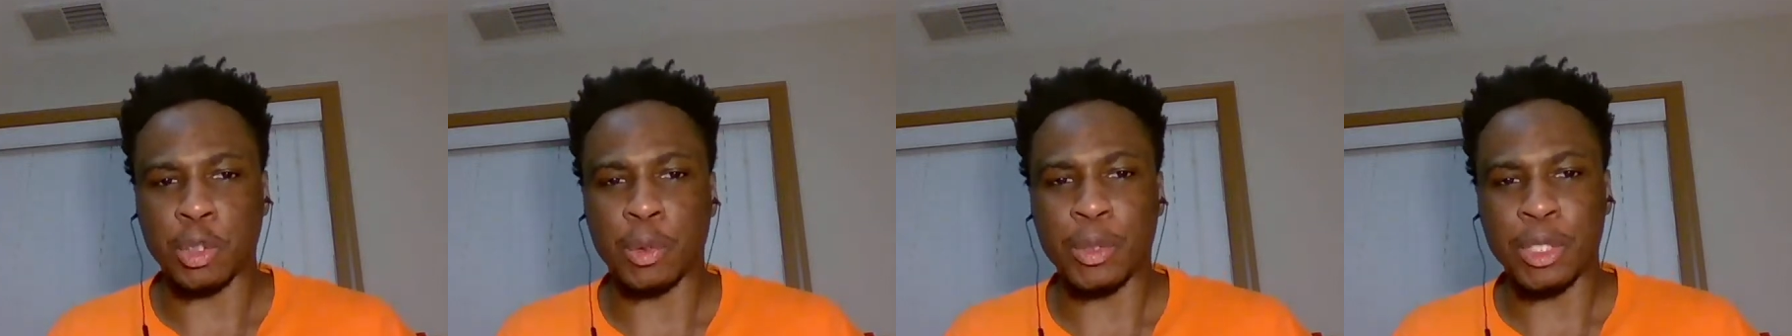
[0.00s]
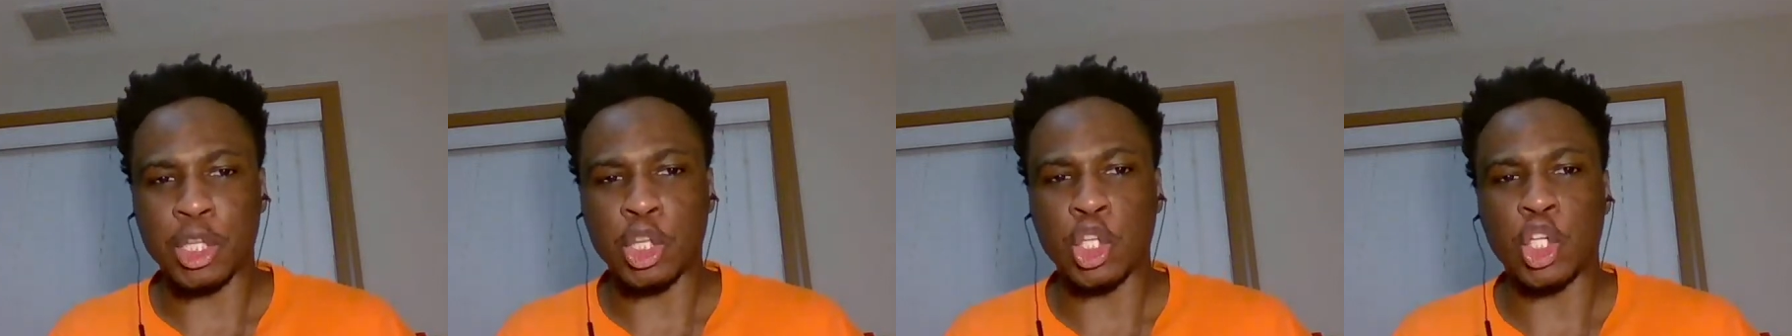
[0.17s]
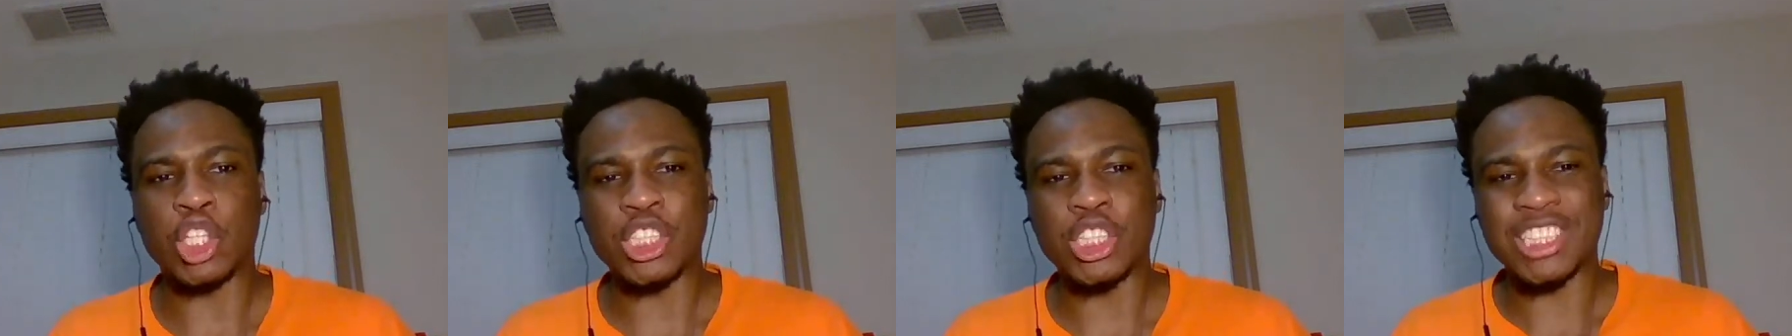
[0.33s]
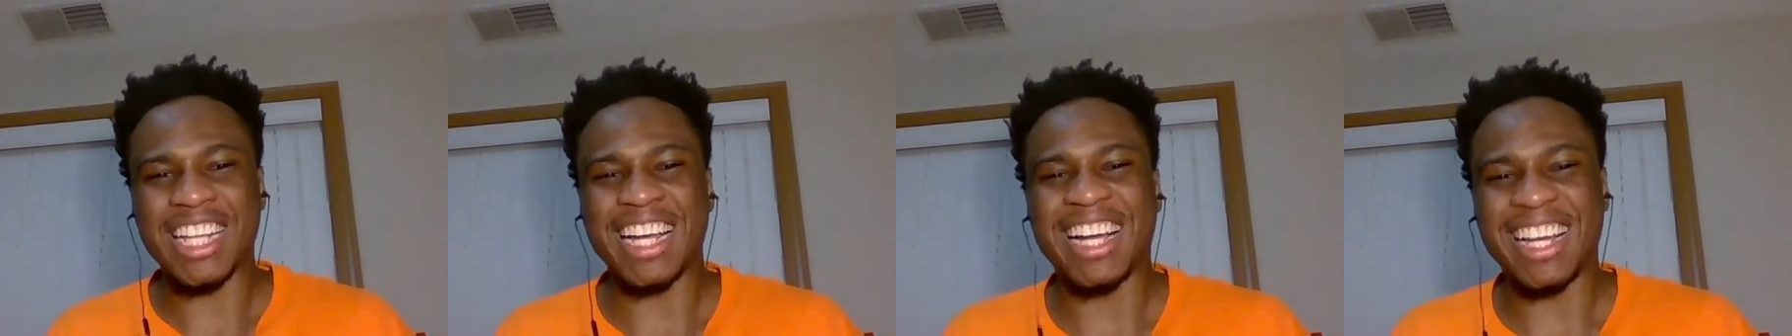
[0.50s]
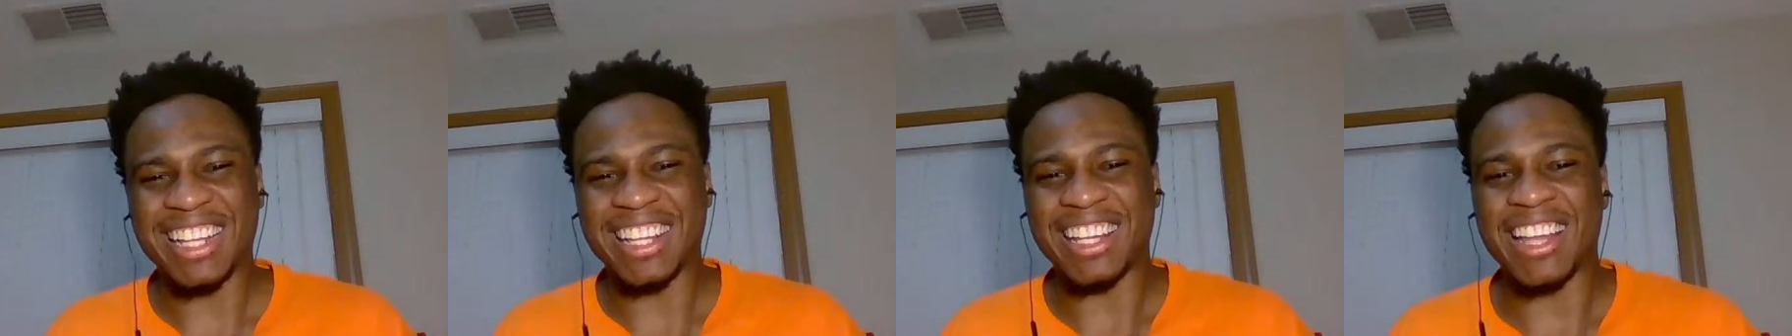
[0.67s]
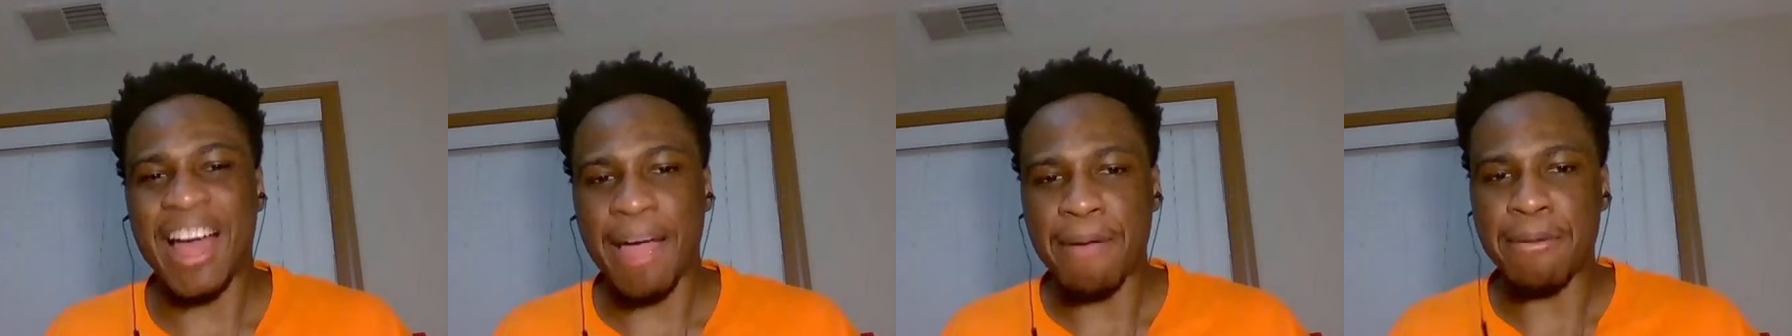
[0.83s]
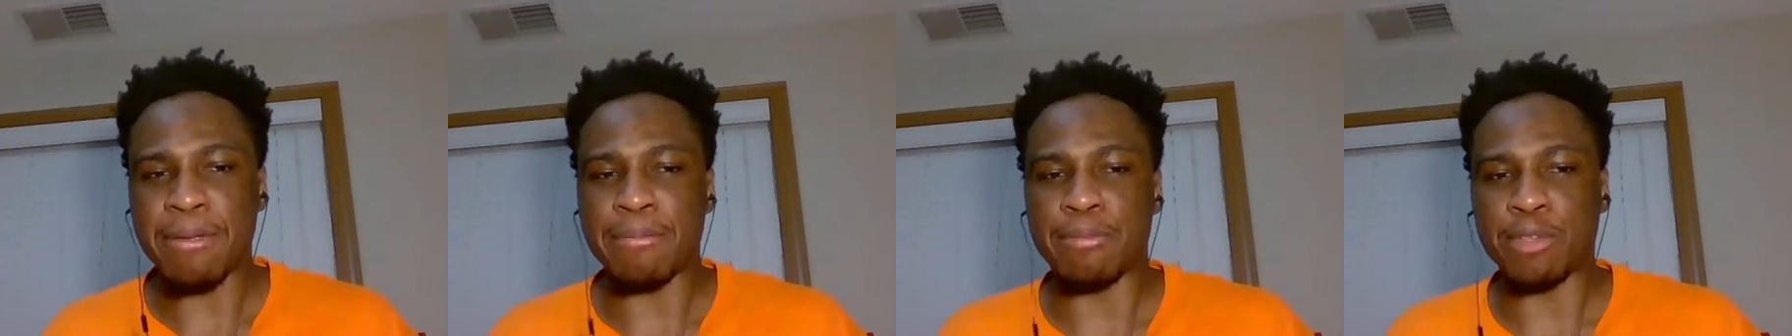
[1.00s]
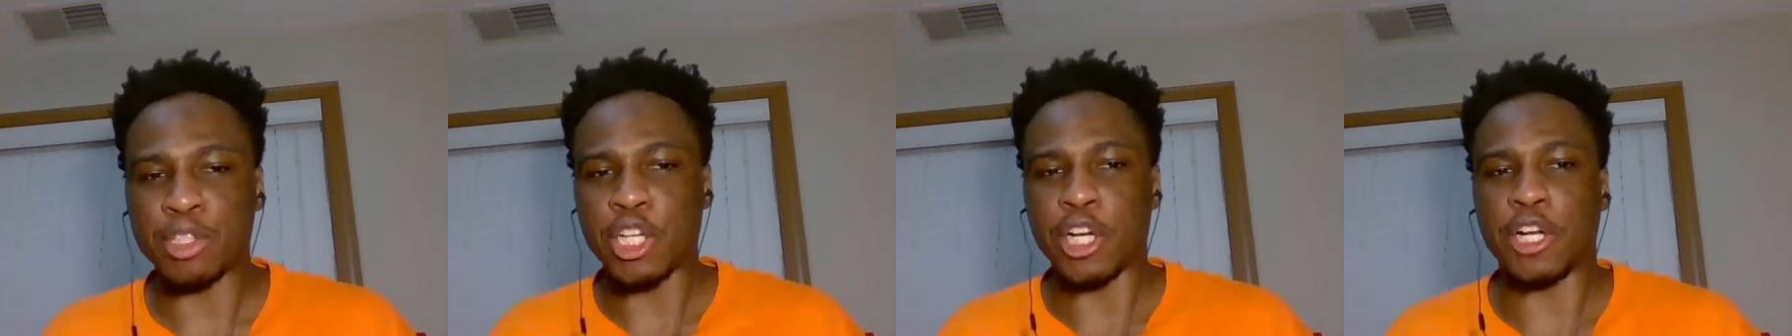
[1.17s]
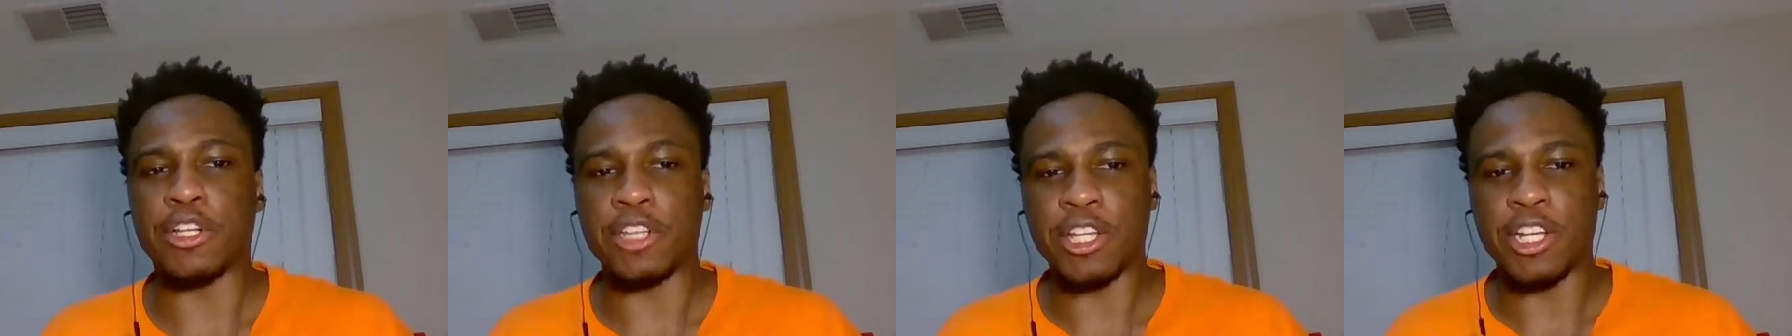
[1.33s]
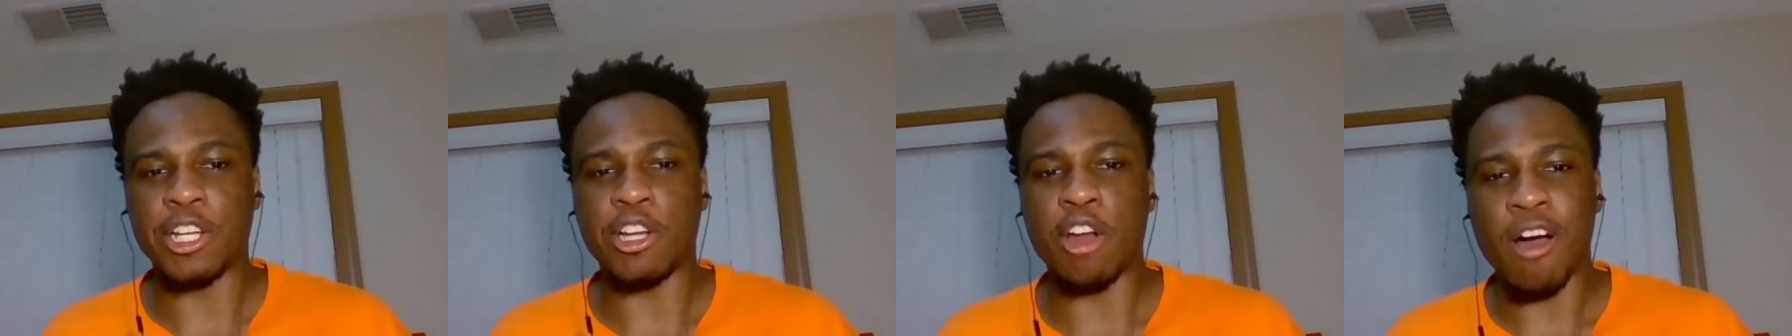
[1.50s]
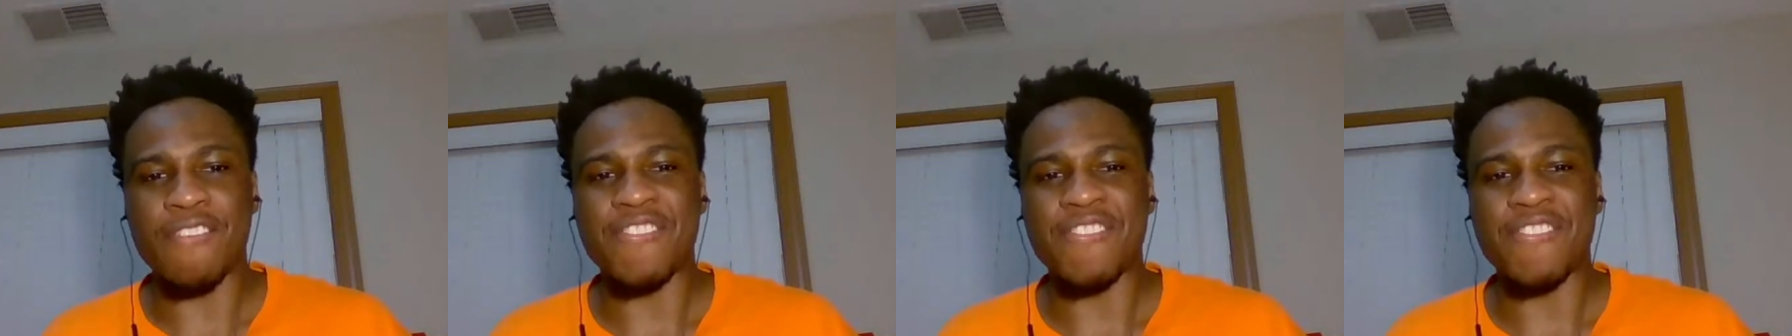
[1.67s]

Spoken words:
So he looks like a lineman, particularly